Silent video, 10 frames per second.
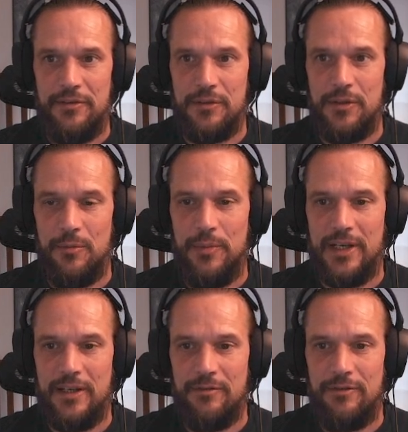to go
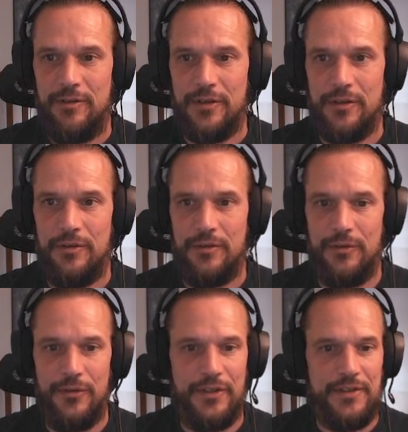back and forth all
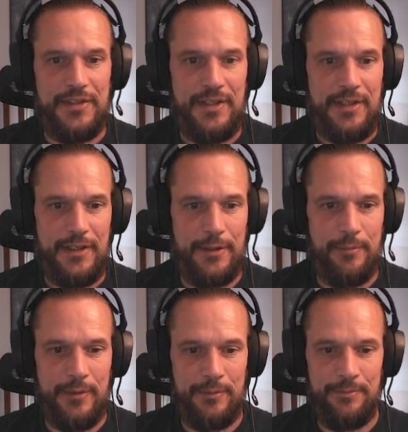the time.